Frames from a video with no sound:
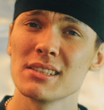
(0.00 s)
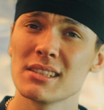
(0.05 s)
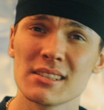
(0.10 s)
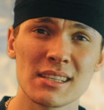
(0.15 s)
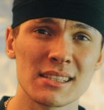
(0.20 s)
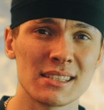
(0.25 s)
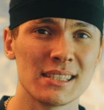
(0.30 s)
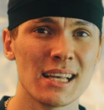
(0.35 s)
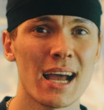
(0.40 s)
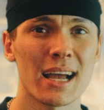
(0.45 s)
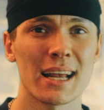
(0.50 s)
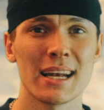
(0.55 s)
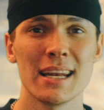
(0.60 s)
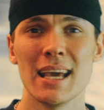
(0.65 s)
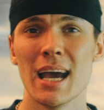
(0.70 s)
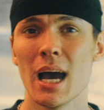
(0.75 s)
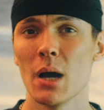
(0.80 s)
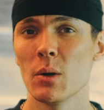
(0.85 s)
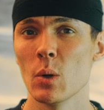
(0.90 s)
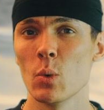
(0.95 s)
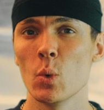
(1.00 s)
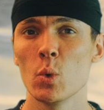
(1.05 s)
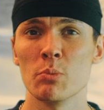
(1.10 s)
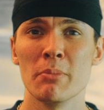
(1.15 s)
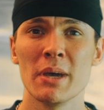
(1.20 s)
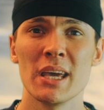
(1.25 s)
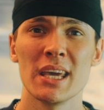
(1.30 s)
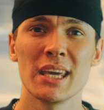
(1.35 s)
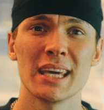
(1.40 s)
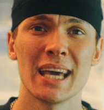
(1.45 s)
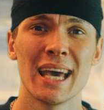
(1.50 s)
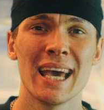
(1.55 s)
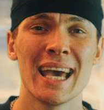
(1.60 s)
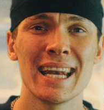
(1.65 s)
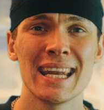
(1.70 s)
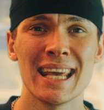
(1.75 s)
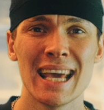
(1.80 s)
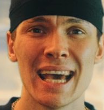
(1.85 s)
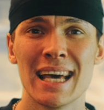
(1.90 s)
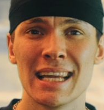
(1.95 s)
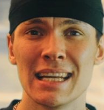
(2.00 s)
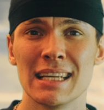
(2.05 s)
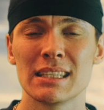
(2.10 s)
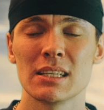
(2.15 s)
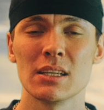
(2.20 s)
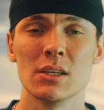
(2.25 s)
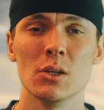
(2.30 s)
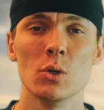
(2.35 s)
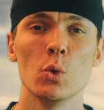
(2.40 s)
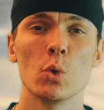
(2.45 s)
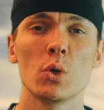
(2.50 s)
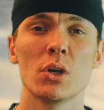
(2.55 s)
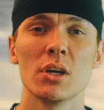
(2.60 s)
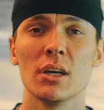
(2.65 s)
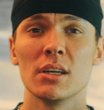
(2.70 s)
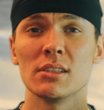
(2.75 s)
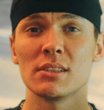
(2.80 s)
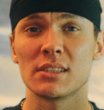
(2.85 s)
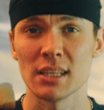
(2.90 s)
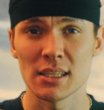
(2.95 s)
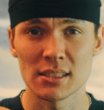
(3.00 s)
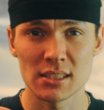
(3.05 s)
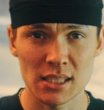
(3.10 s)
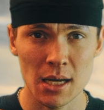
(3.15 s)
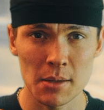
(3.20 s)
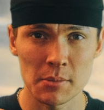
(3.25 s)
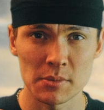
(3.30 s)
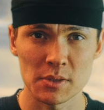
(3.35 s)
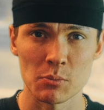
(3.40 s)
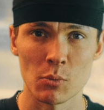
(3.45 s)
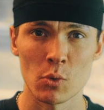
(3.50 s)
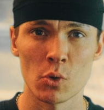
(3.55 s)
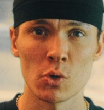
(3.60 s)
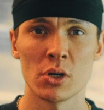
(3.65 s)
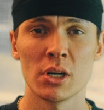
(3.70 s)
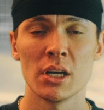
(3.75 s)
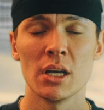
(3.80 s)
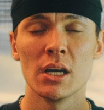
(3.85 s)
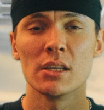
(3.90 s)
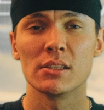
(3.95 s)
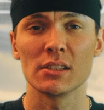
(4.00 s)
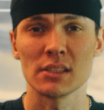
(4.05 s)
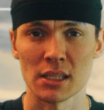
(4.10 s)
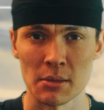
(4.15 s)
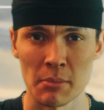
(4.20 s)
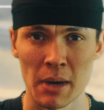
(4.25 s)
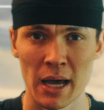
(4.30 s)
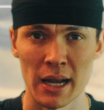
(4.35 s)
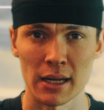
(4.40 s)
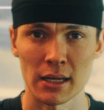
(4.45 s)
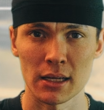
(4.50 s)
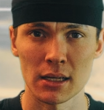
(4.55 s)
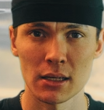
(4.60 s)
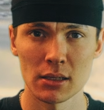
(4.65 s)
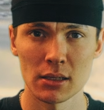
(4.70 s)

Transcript: is exactly how I would make any edit look 10 times more cinematic.